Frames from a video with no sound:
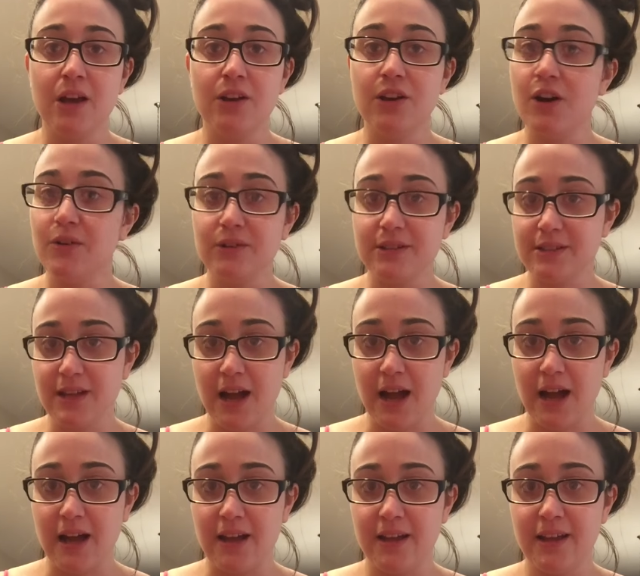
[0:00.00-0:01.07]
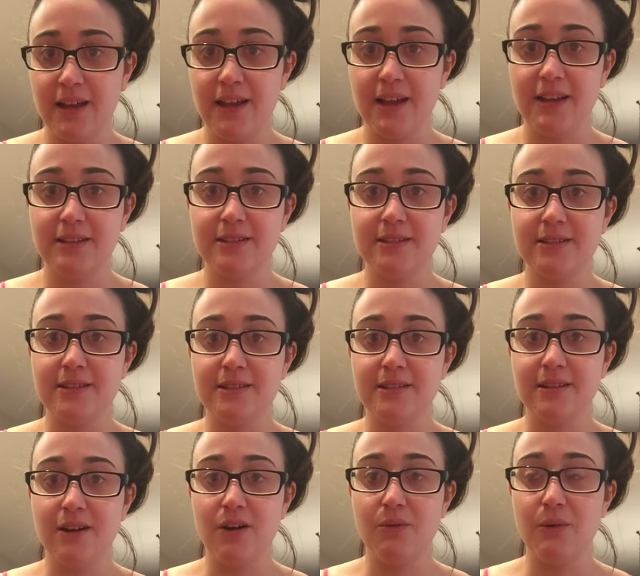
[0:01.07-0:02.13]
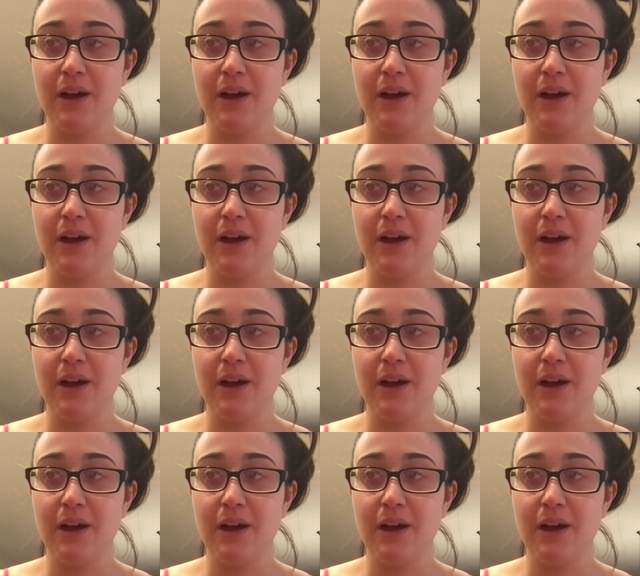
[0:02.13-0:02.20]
No, it's not. It's a